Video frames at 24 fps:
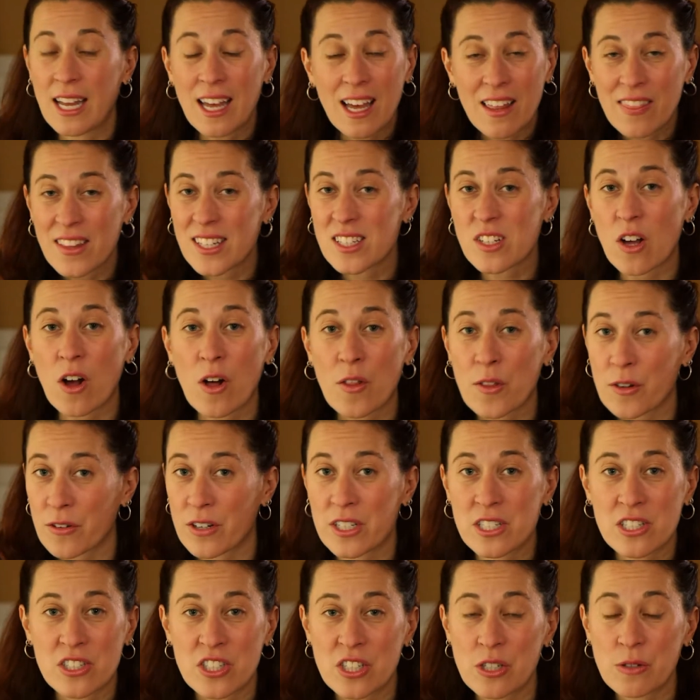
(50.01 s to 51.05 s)
And that's all there
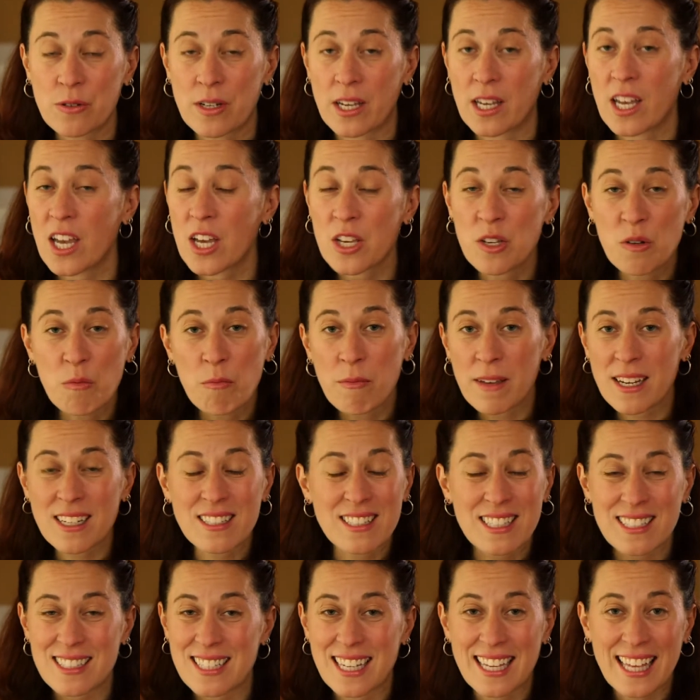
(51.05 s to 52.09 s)
is to it. You mix
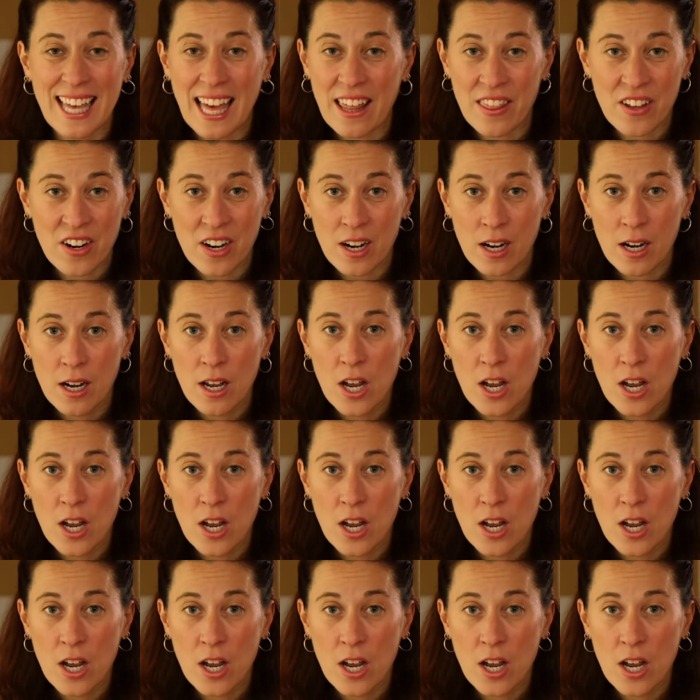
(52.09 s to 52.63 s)
it together,